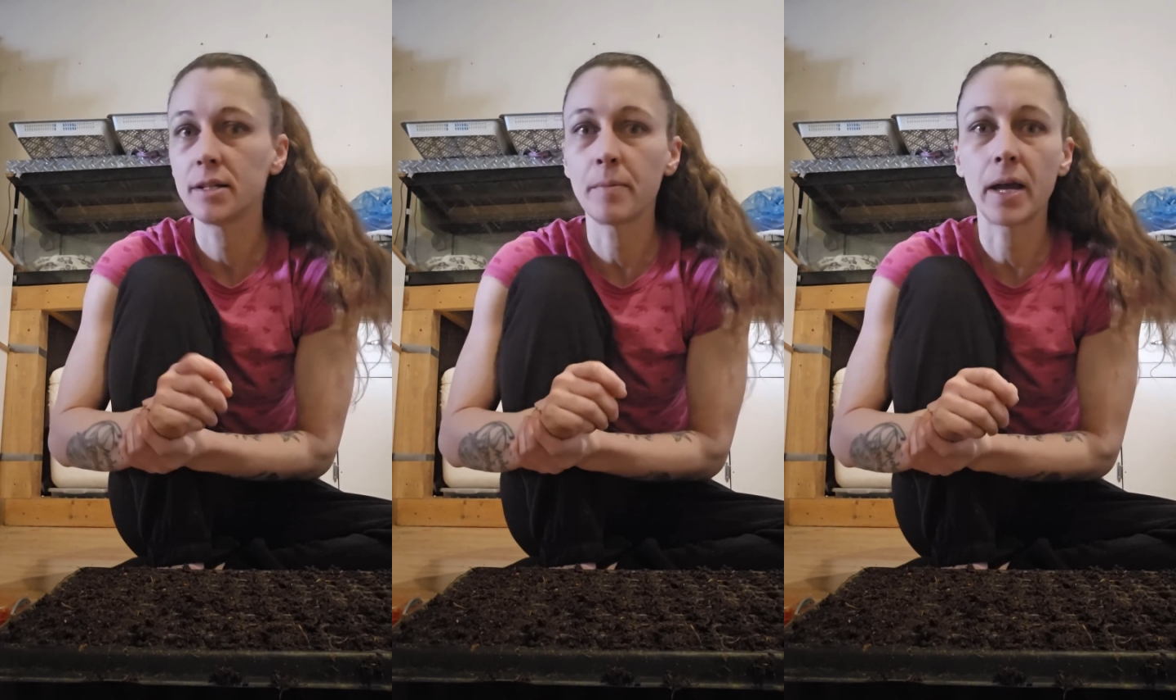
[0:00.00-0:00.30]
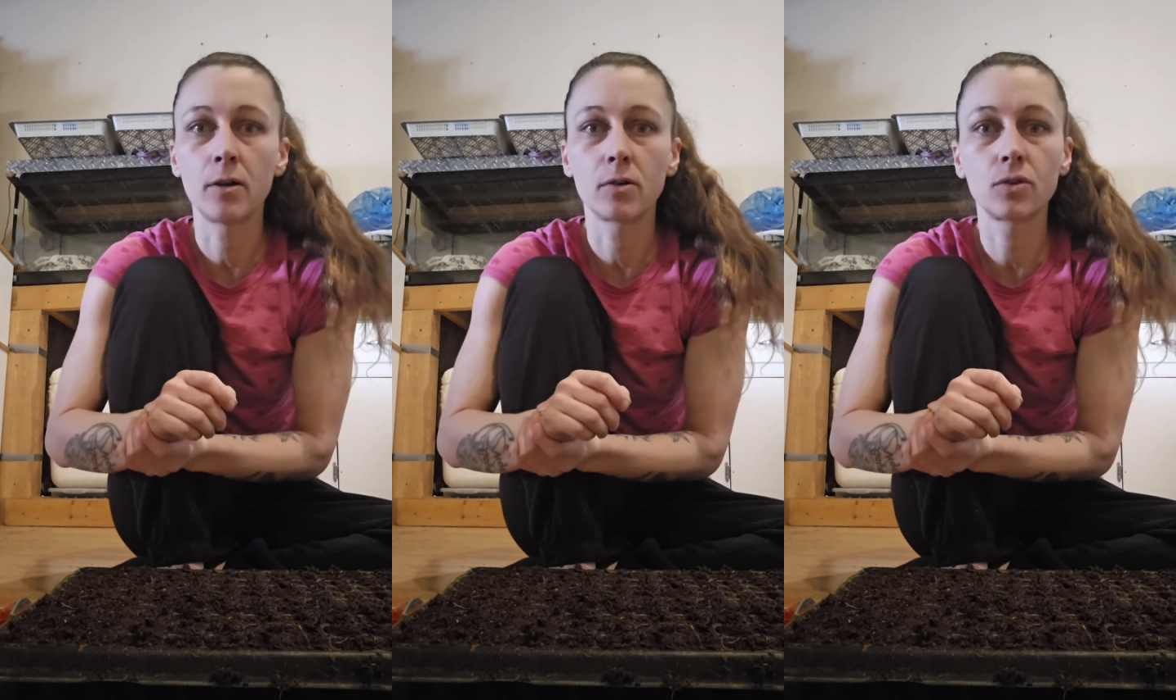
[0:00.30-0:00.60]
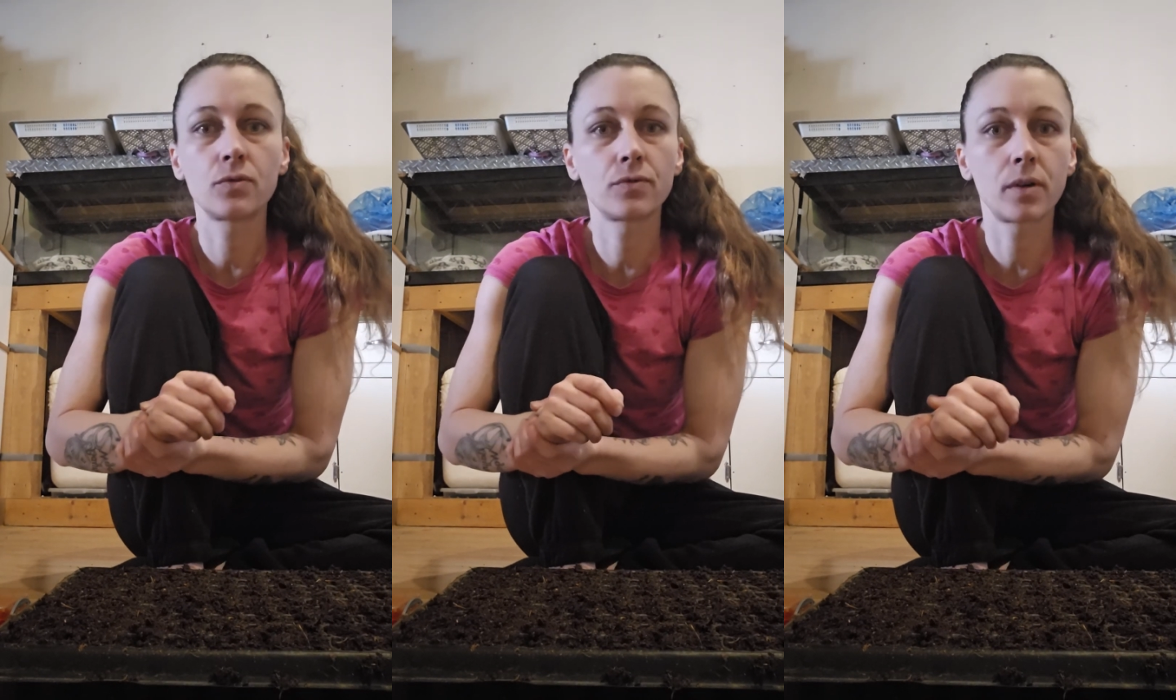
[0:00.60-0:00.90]

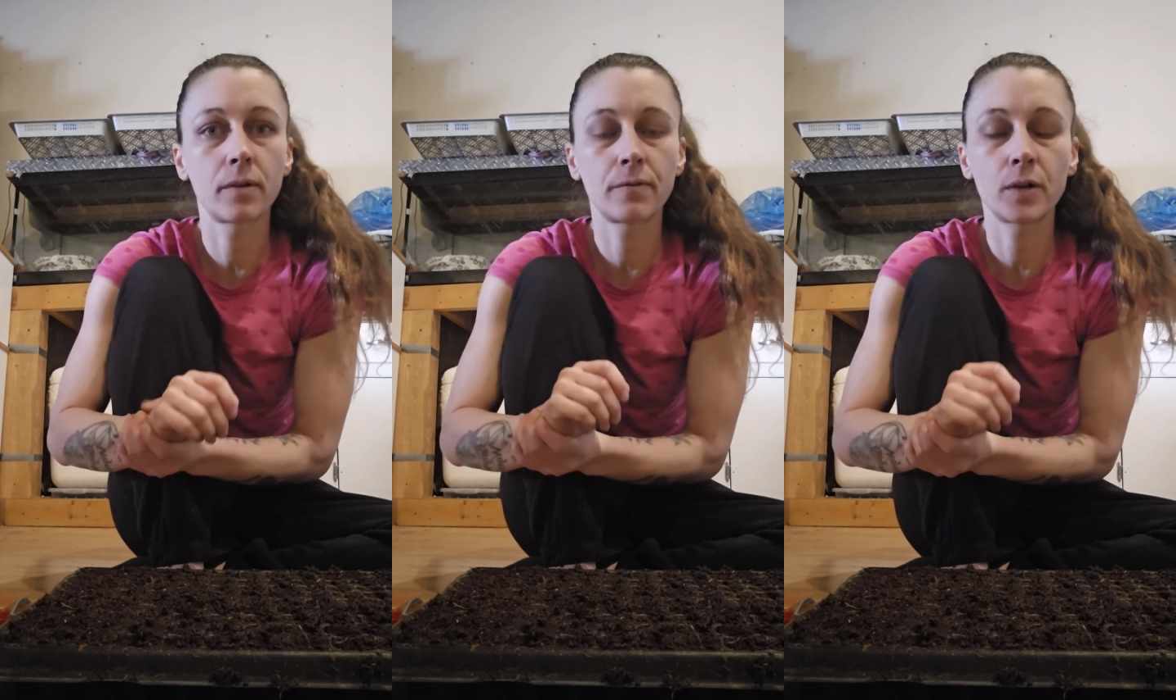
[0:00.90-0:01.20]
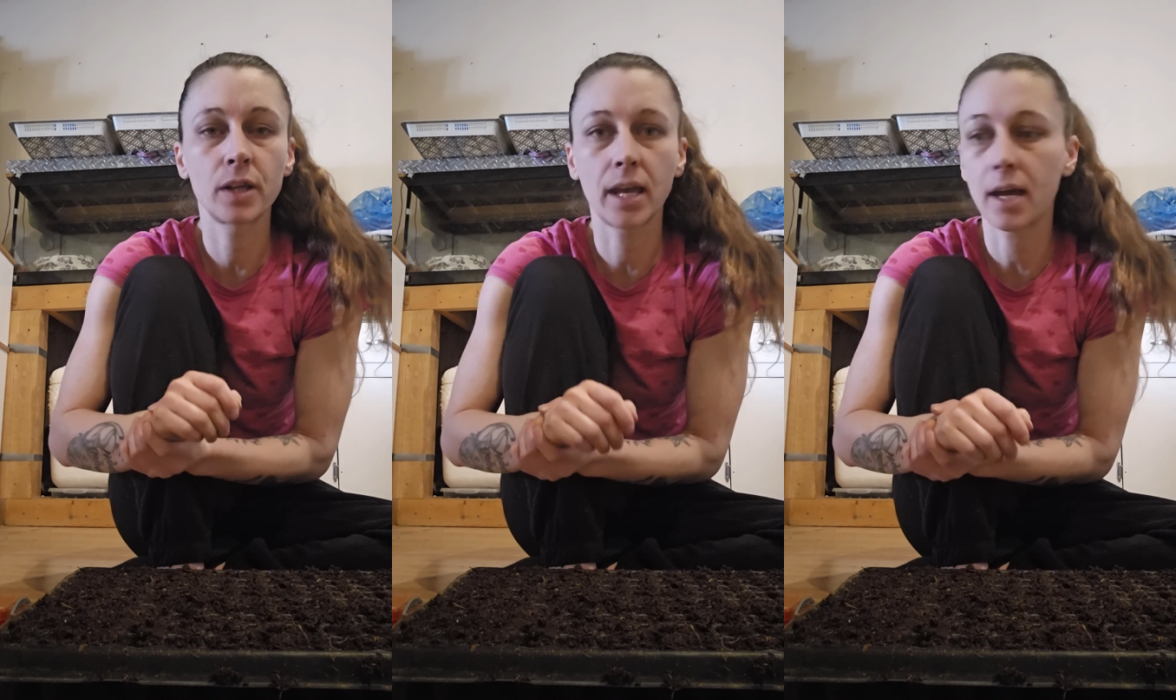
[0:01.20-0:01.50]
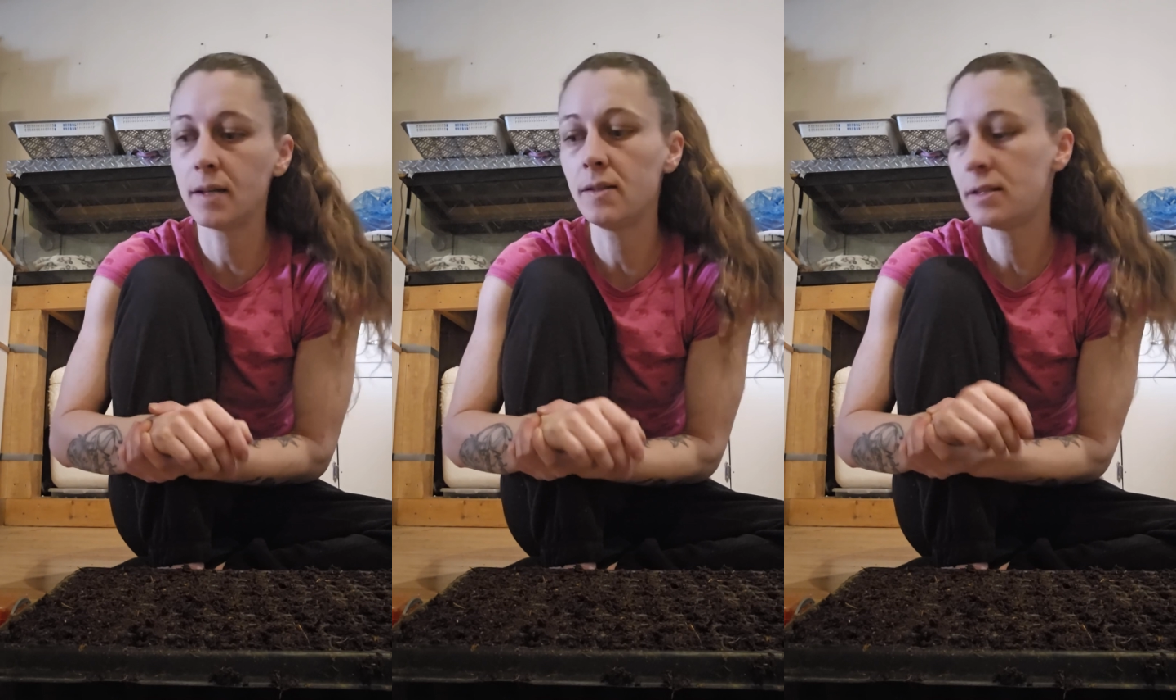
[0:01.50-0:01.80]
tomatoes for the
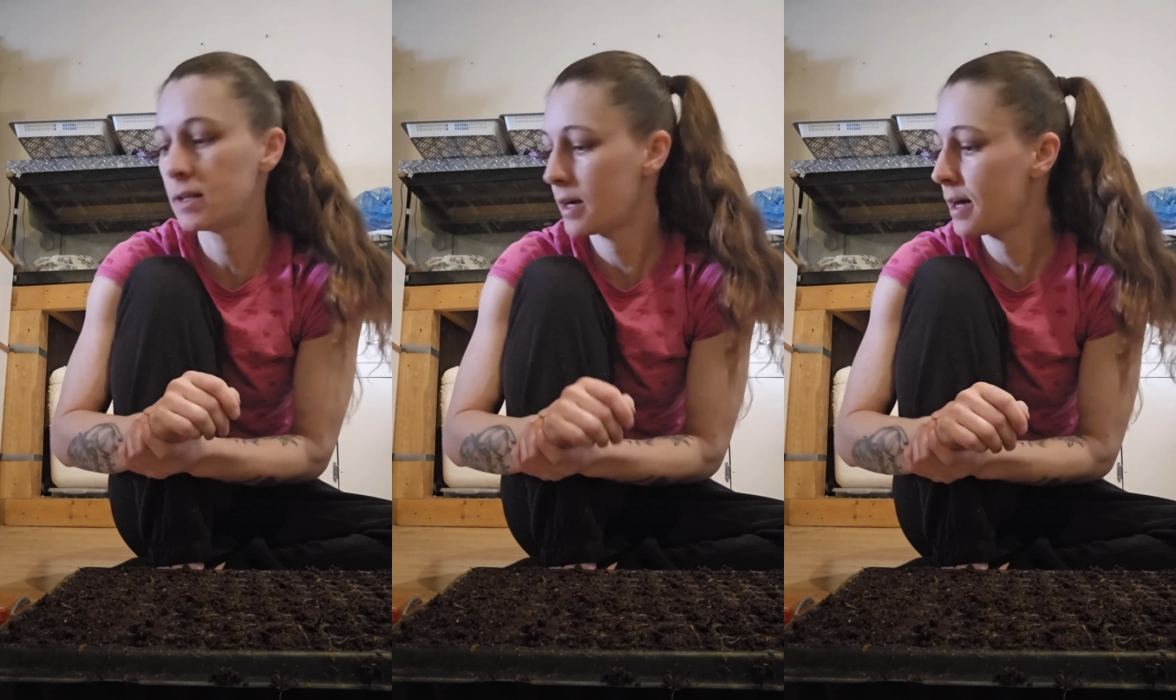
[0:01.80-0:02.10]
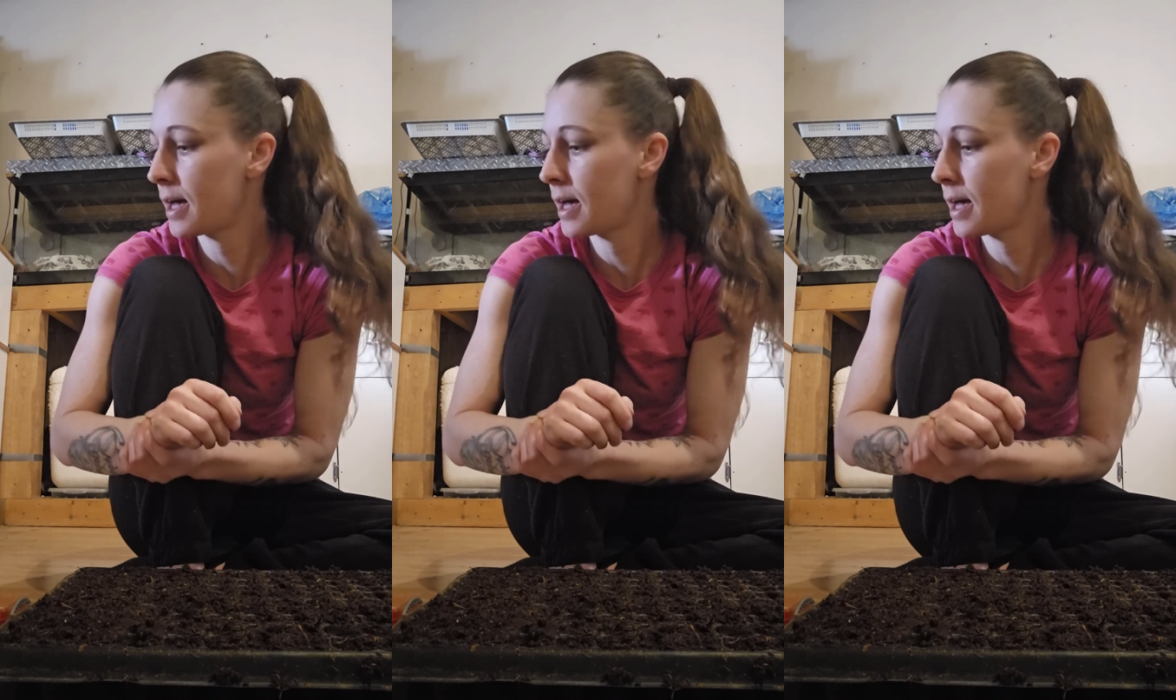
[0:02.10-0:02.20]
kids,